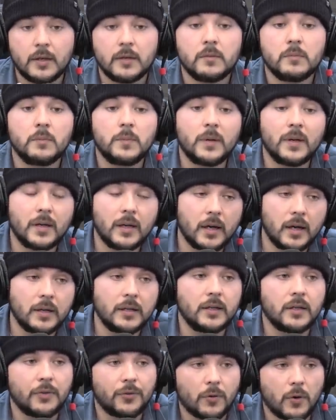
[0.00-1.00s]

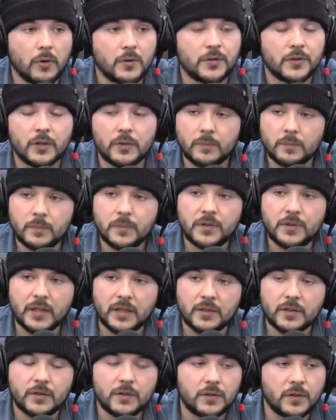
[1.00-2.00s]
But you throw some
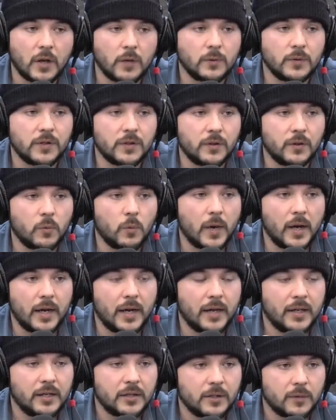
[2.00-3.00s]
sticks and stones in the
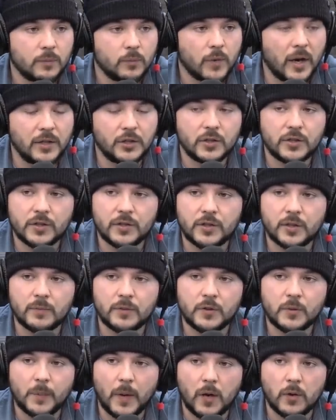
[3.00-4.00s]
way, some wrenches and
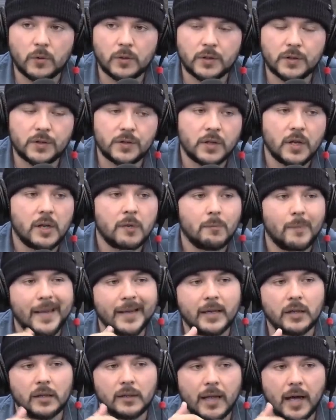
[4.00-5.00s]
some spokes,
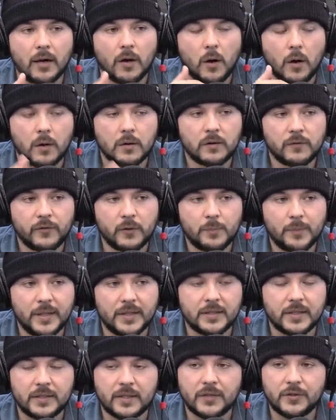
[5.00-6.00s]
make it a lot harder for
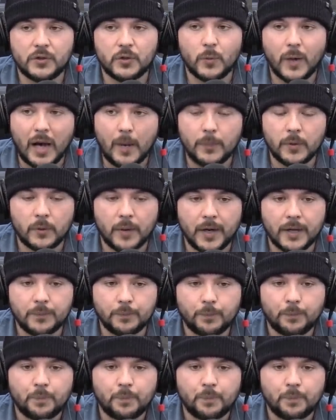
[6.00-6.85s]
businesses to operate.